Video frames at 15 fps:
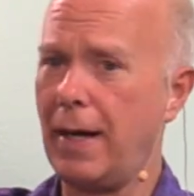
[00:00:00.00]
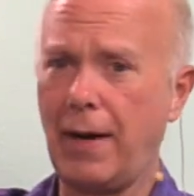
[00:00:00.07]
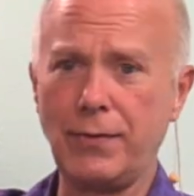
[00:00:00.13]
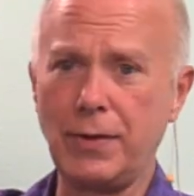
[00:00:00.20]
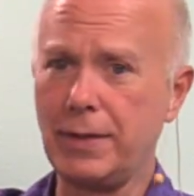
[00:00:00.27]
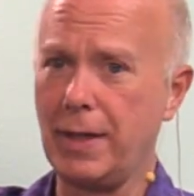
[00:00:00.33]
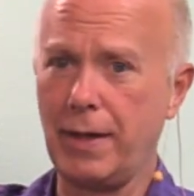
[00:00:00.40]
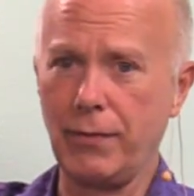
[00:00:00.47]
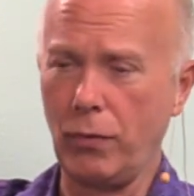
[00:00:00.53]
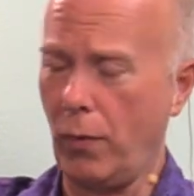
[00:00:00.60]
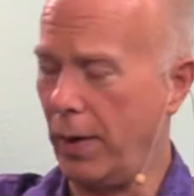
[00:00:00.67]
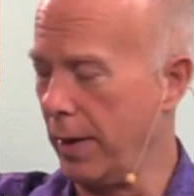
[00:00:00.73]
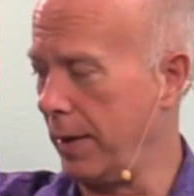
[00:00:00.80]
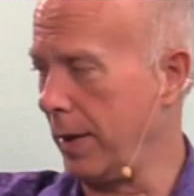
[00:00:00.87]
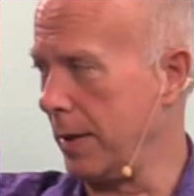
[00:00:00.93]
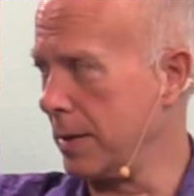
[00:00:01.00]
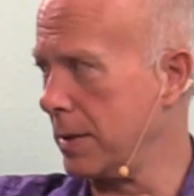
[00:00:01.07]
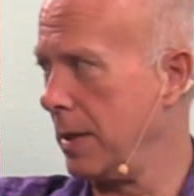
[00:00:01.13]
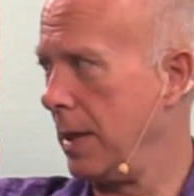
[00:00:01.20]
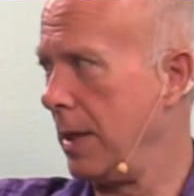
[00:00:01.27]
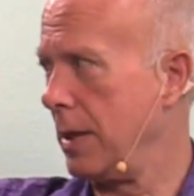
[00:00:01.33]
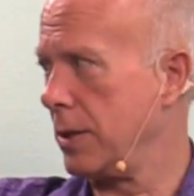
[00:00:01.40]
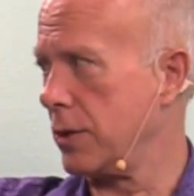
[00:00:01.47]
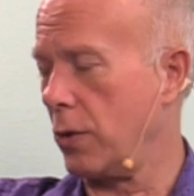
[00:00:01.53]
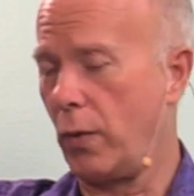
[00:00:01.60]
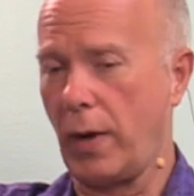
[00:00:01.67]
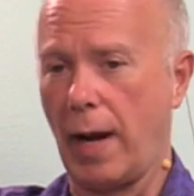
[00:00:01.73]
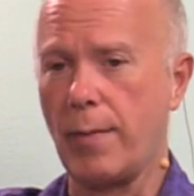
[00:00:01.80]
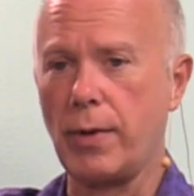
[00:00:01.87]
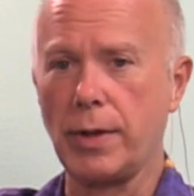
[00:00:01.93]
I've looked at every one of these. So
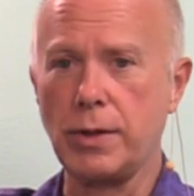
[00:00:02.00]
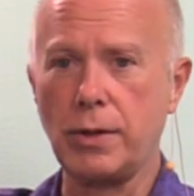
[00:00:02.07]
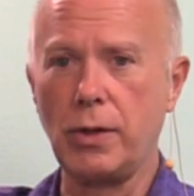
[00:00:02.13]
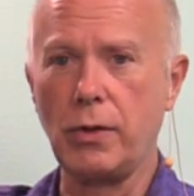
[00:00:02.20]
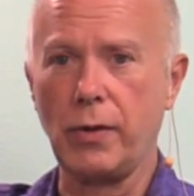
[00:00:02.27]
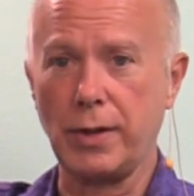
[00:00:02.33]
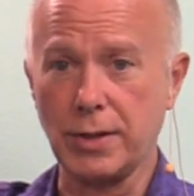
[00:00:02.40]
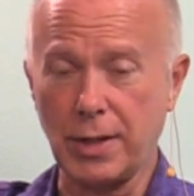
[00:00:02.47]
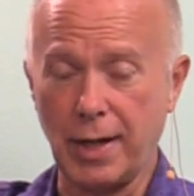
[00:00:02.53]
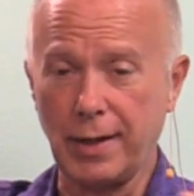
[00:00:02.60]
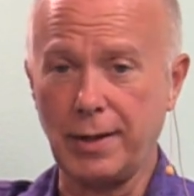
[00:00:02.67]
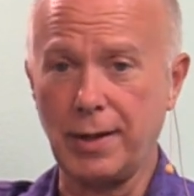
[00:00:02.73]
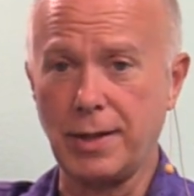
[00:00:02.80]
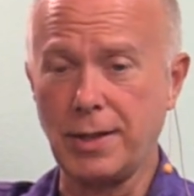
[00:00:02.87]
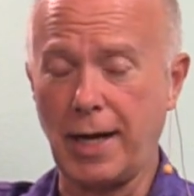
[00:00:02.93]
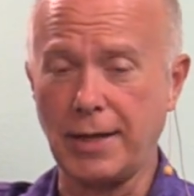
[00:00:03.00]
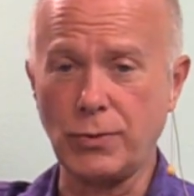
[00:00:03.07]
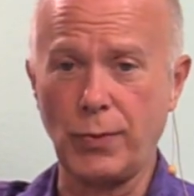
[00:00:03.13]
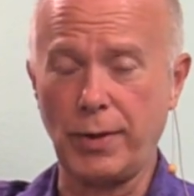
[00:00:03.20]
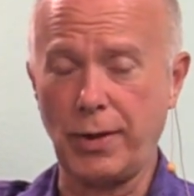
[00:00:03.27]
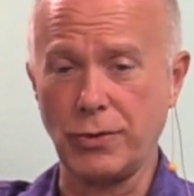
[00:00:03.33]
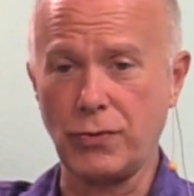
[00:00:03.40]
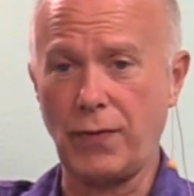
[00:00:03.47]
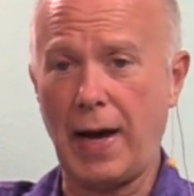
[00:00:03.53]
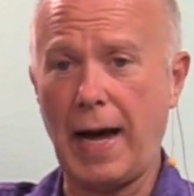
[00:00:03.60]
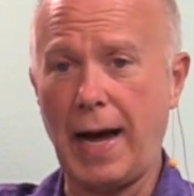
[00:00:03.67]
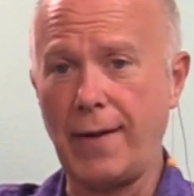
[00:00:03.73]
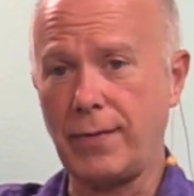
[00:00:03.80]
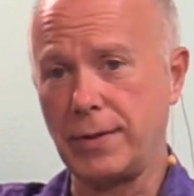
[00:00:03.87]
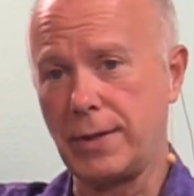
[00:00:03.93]
what I'm going to do is cut to the chase with those
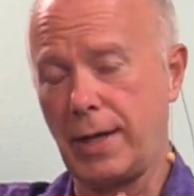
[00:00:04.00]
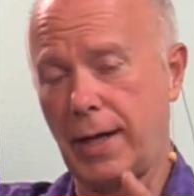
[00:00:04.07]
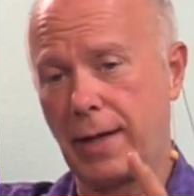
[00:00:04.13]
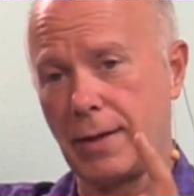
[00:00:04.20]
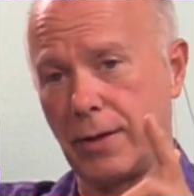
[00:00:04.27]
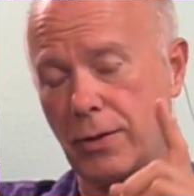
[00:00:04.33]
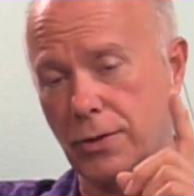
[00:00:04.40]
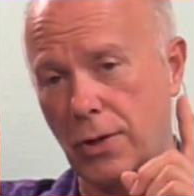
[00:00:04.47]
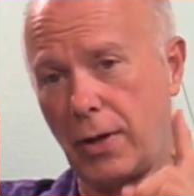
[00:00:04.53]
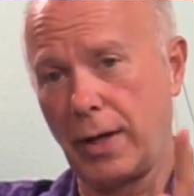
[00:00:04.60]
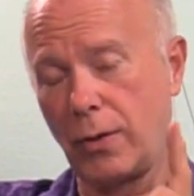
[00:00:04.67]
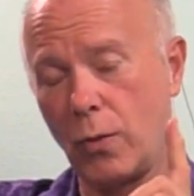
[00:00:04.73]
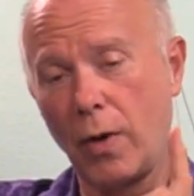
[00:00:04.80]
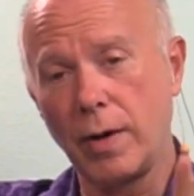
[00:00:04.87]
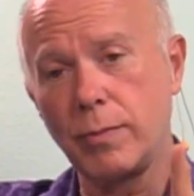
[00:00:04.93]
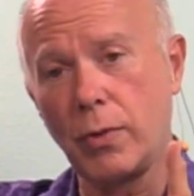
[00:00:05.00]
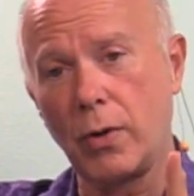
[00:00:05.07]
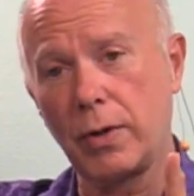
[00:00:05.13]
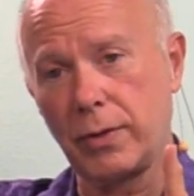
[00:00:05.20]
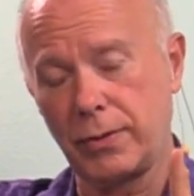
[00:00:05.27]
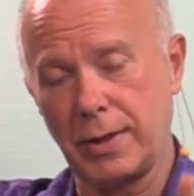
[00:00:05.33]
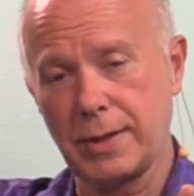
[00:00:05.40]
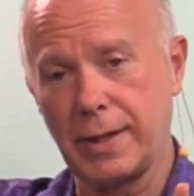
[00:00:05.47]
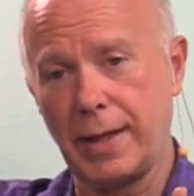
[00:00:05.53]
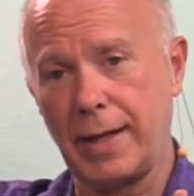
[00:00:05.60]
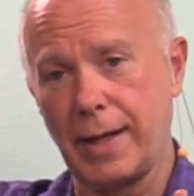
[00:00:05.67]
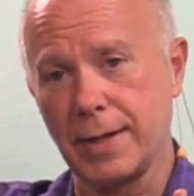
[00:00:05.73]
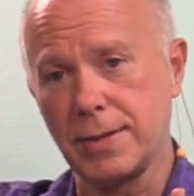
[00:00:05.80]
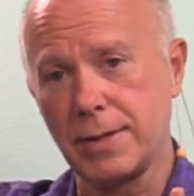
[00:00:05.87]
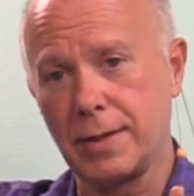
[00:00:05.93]
five and tell you that there's only one board on this
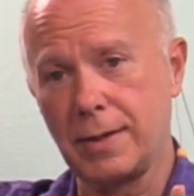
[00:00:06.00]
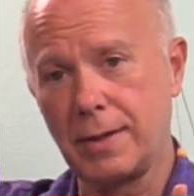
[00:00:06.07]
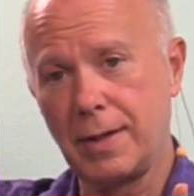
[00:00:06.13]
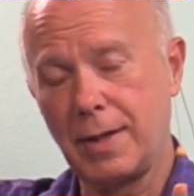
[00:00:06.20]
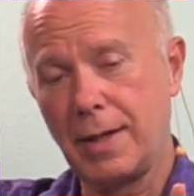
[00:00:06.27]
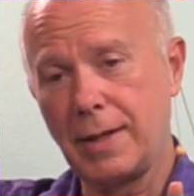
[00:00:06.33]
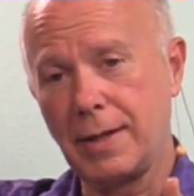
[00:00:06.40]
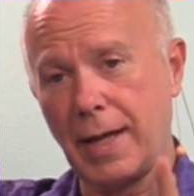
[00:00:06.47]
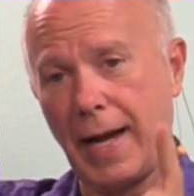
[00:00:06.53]
list that